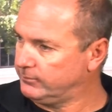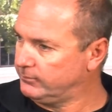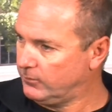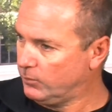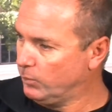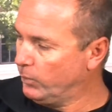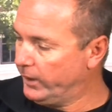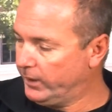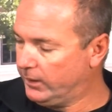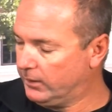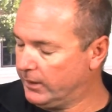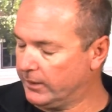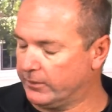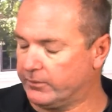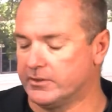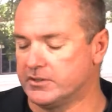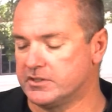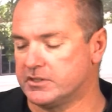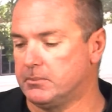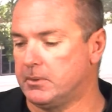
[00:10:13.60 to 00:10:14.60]
the way
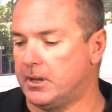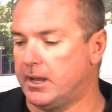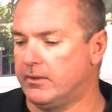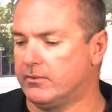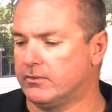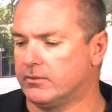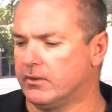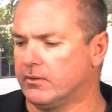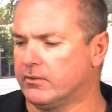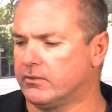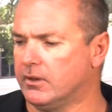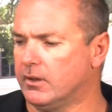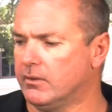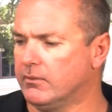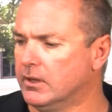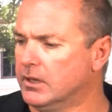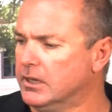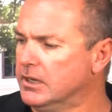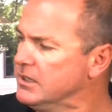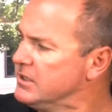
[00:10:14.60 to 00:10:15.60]
electricity behaves and all stuff.
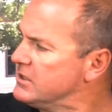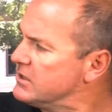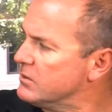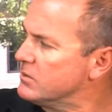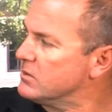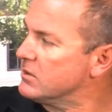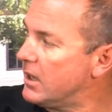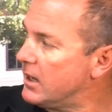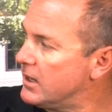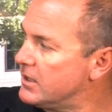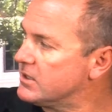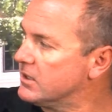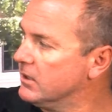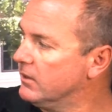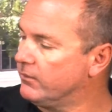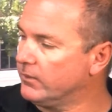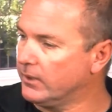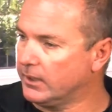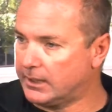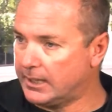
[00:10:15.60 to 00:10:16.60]
So there's a lot of
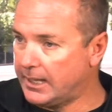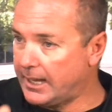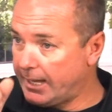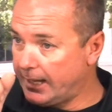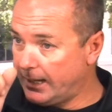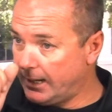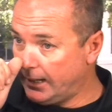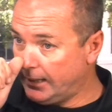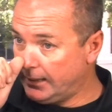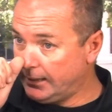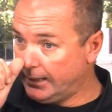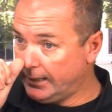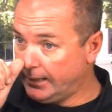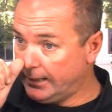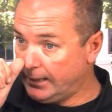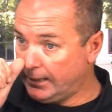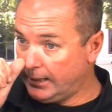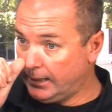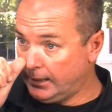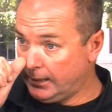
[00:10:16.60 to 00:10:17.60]
stuff like that. And
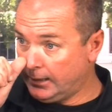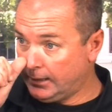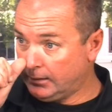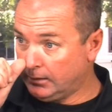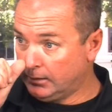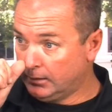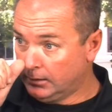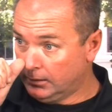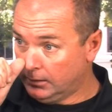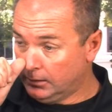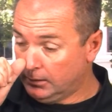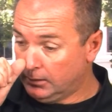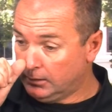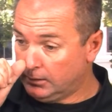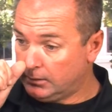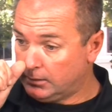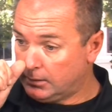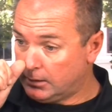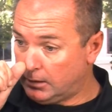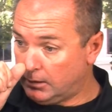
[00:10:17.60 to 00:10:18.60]
then it
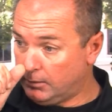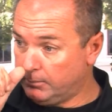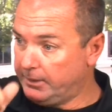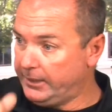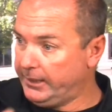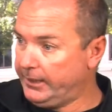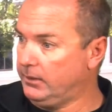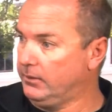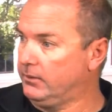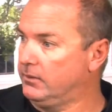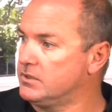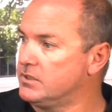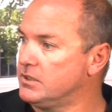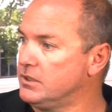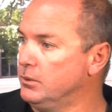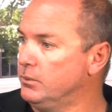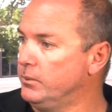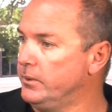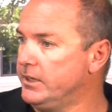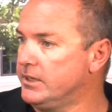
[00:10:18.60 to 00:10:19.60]
culminated the
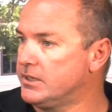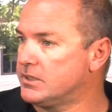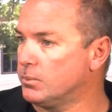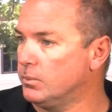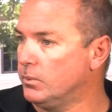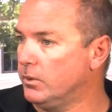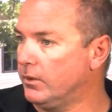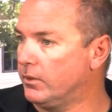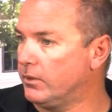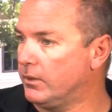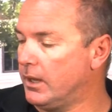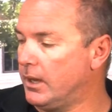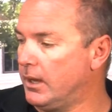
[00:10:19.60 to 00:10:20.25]
2 weeks with,